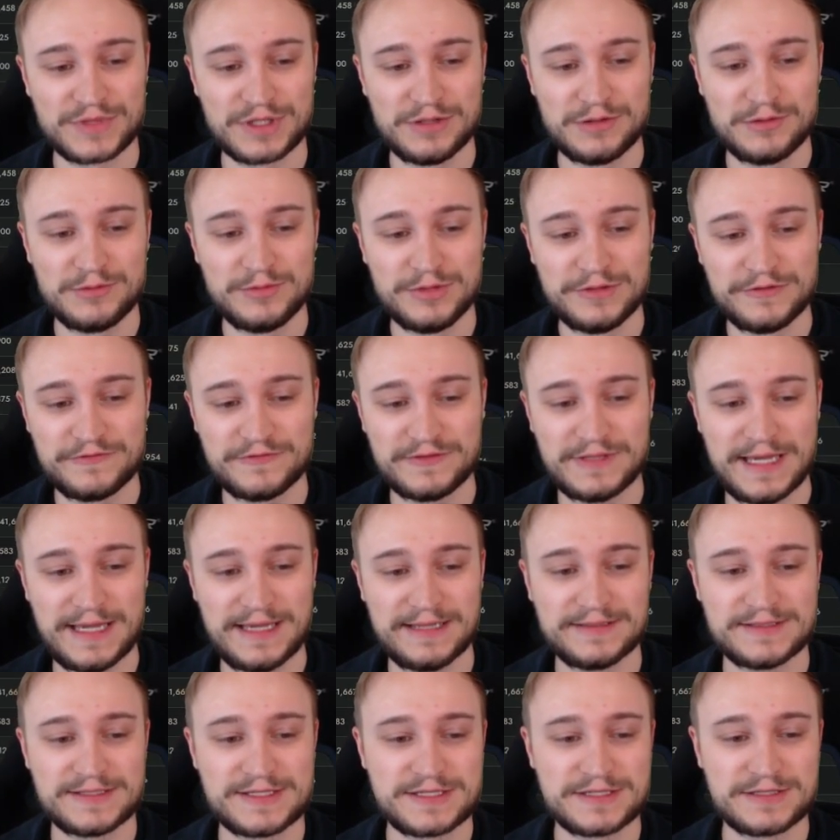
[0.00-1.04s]
with
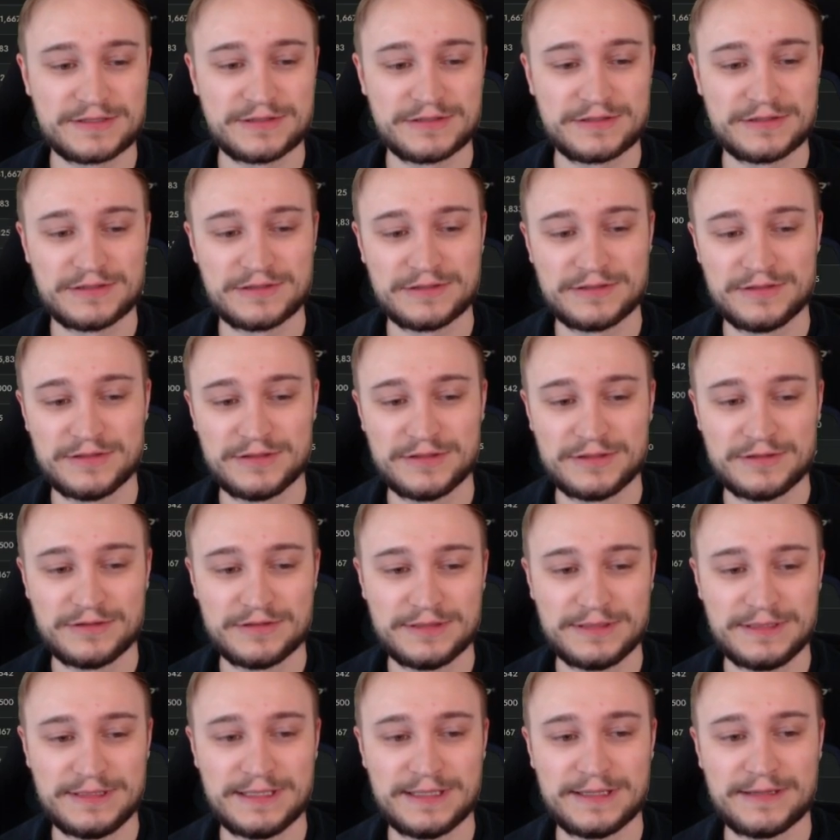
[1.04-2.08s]
dancer,
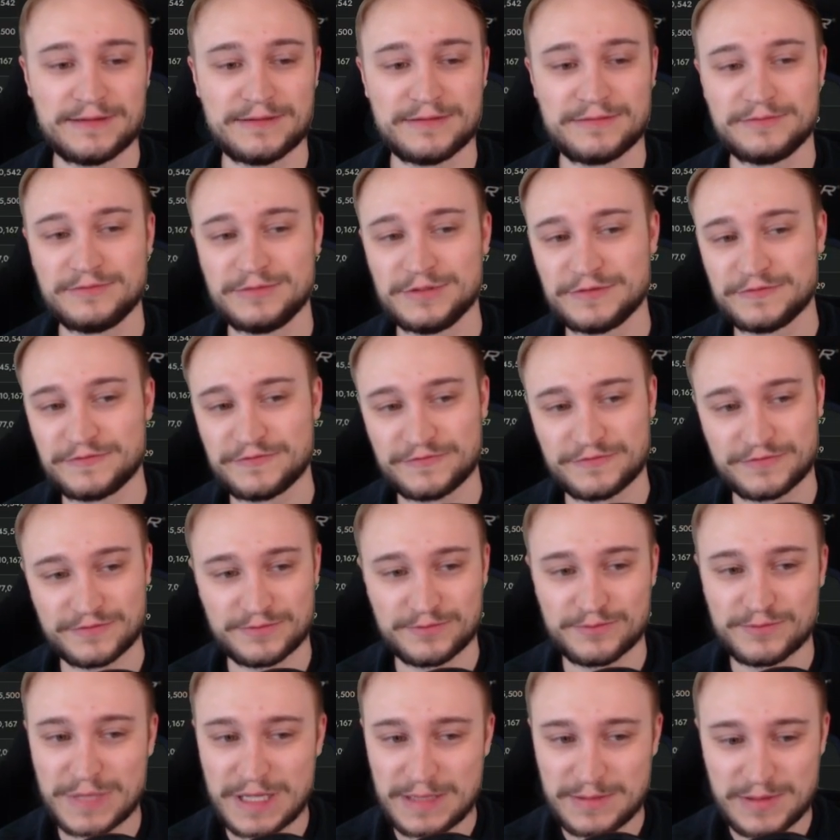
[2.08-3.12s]
with
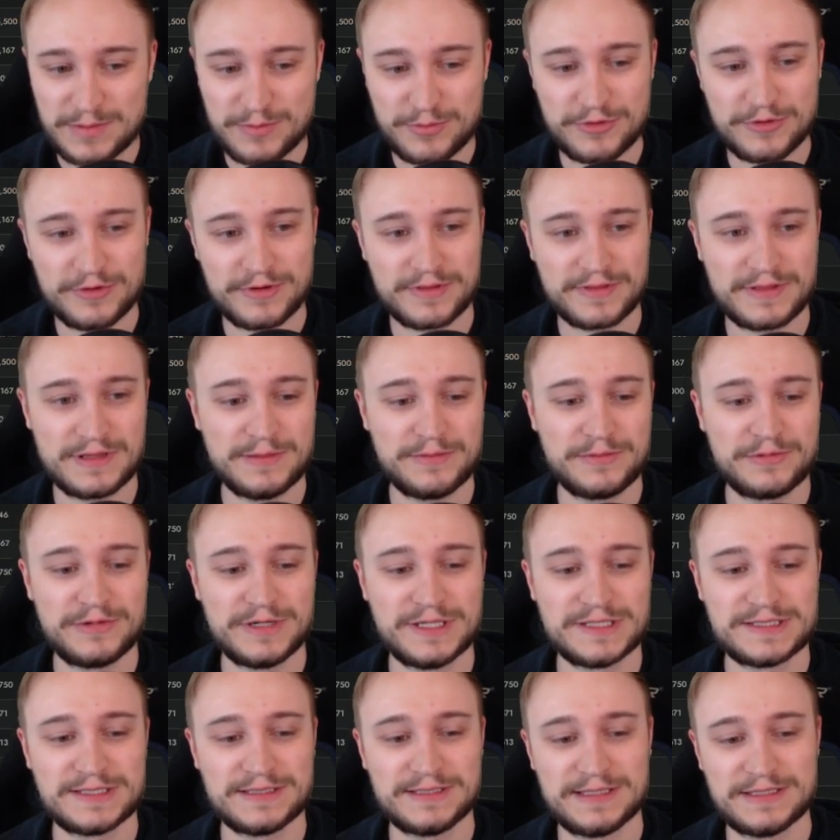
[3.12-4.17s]
maybe birthday
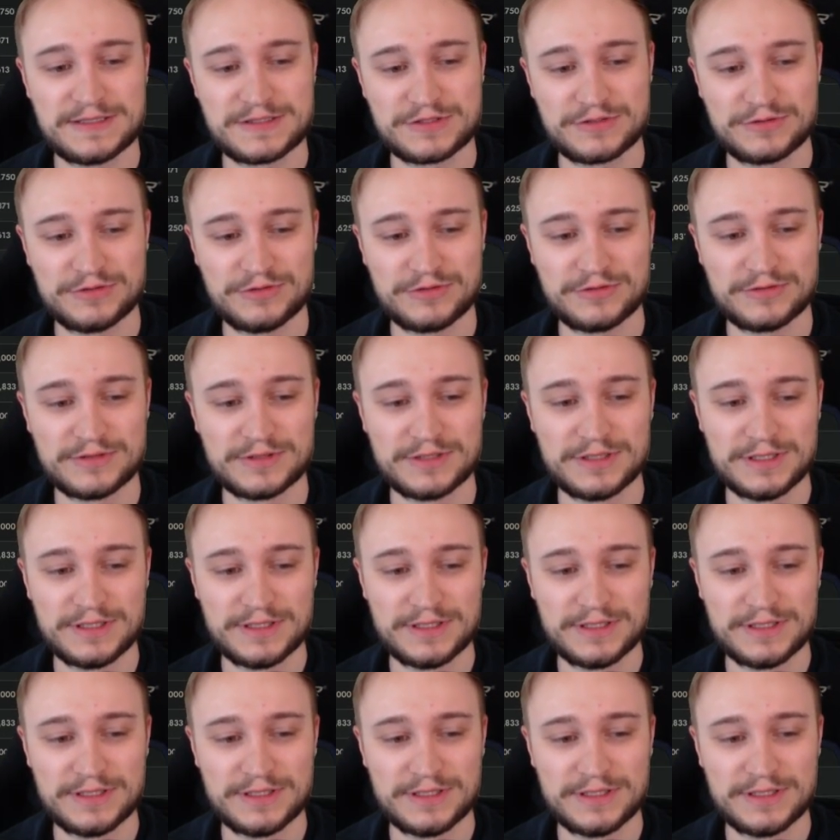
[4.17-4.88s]
present and so on.